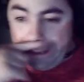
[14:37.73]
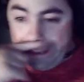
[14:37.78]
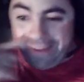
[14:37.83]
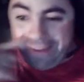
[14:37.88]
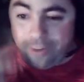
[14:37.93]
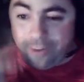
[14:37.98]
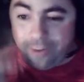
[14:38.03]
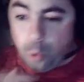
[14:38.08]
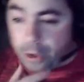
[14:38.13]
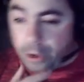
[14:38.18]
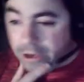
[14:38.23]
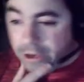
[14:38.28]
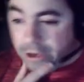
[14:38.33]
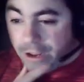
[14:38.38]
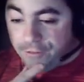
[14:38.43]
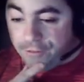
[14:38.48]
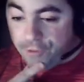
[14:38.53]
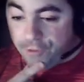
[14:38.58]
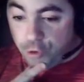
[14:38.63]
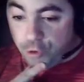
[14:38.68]
in quite a
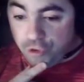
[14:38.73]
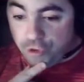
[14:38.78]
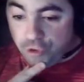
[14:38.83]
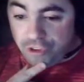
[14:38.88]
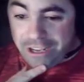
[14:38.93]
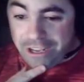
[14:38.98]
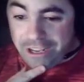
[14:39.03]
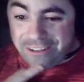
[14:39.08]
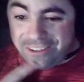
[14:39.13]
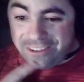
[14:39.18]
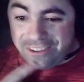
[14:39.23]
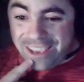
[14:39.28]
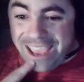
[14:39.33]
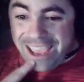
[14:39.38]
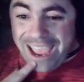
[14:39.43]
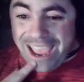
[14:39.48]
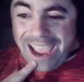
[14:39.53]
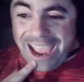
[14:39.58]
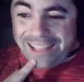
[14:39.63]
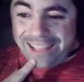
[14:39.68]
few states
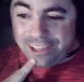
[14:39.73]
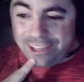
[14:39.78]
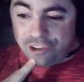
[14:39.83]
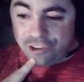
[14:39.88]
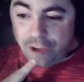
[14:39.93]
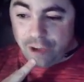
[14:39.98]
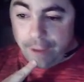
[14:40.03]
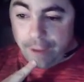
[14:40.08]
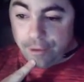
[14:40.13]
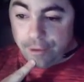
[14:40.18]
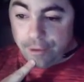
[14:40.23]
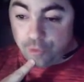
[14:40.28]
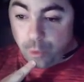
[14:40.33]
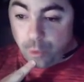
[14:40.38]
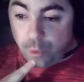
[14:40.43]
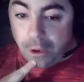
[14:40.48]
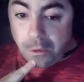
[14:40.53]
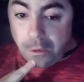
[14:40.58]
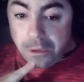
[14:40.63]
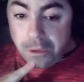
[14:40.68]
at this time as
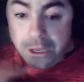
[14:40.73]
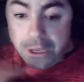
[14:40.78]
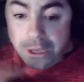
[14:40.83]
well.